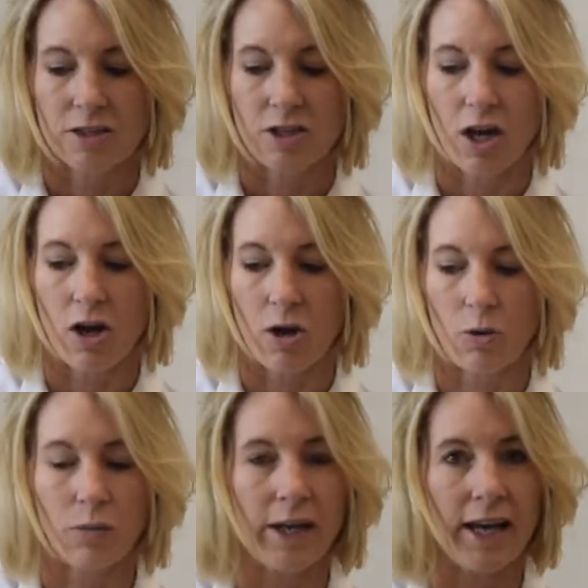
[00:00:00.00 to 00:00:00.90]

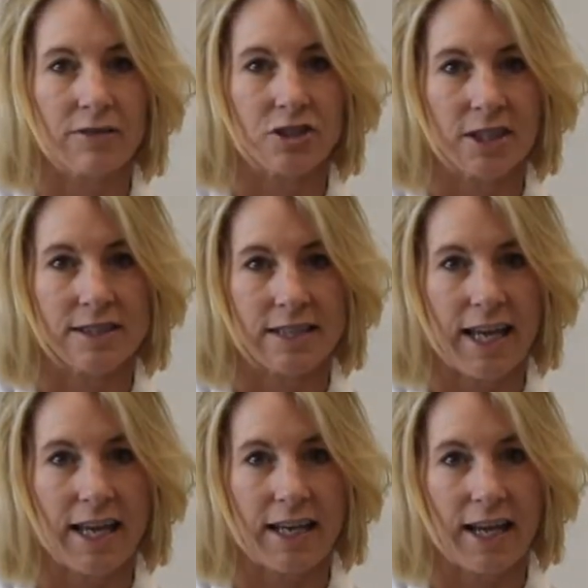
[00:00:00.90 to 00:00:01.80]
So we have just
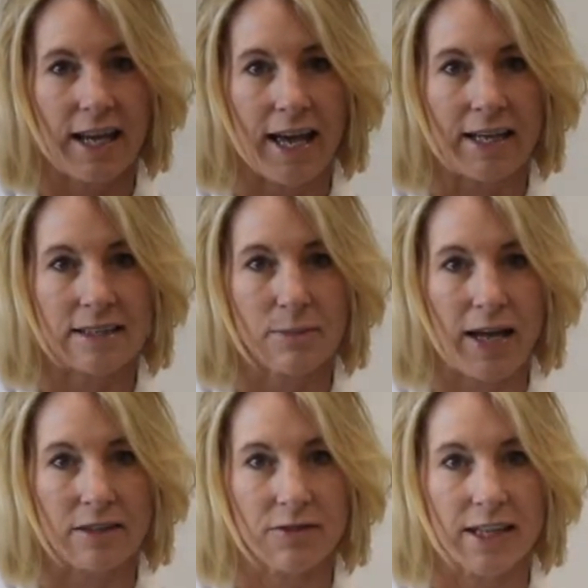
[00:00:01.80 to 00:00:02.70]
10x
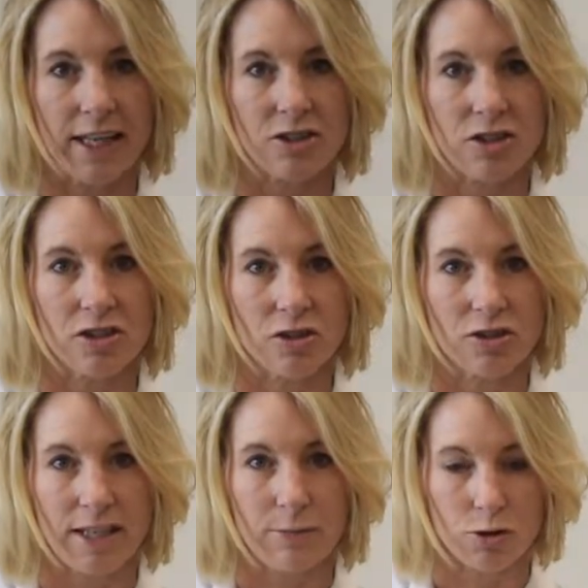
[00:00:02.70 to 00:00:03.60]
magnification, so your
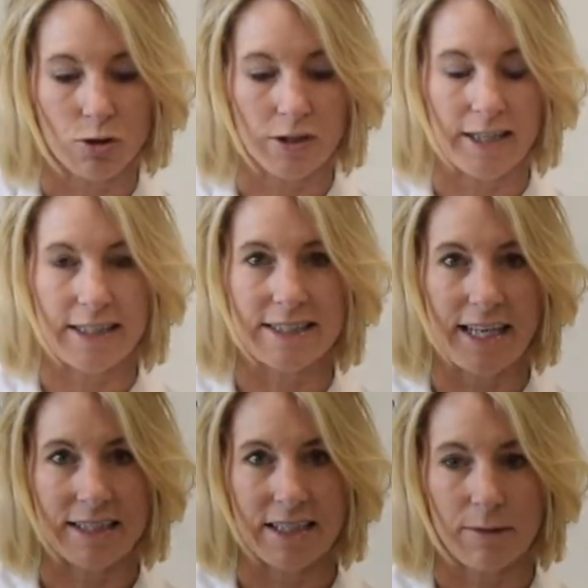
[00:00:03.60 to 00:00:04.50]
sample is going to get
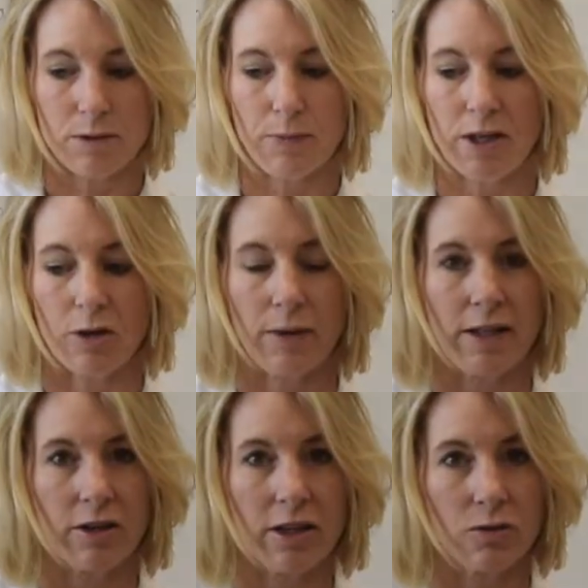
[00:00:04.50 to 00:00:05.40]
10 times bigger by
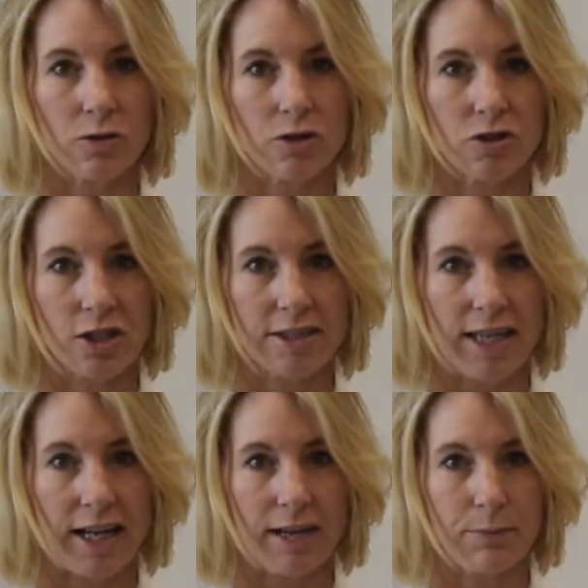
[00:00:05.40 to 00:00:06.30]
looking through just
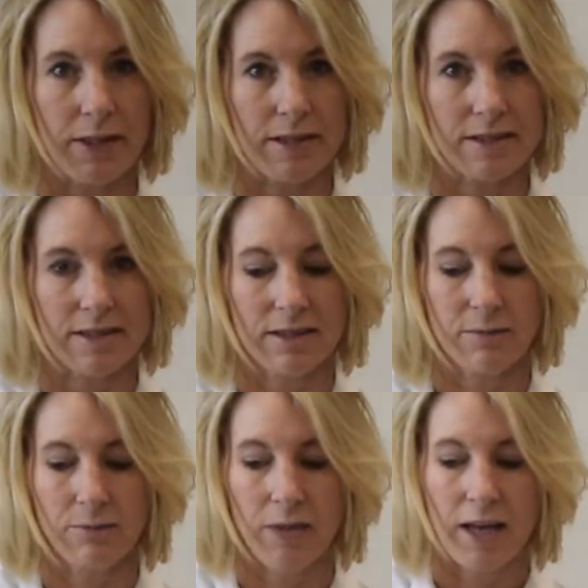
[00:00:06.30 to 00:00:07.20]
that eyepiece.
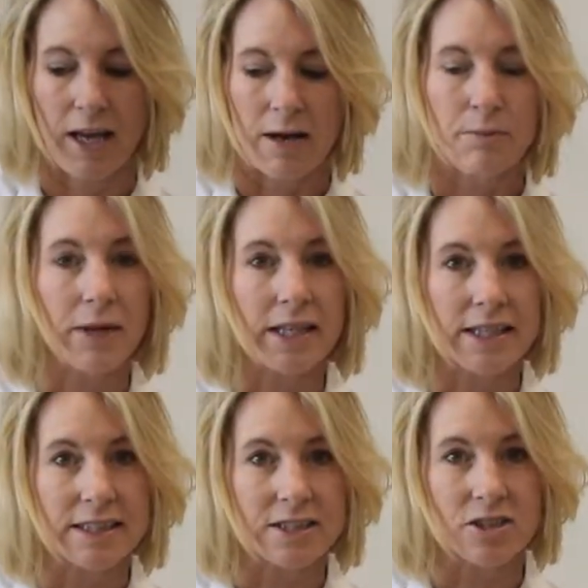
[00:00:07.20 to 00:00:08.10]
But
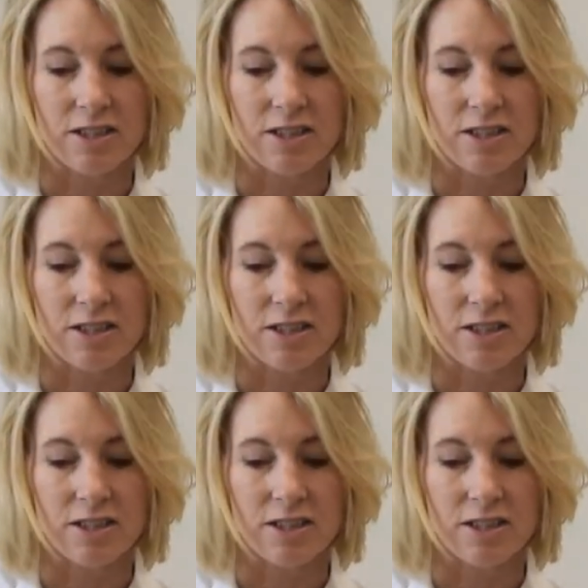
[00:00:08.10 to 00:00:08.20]
in addition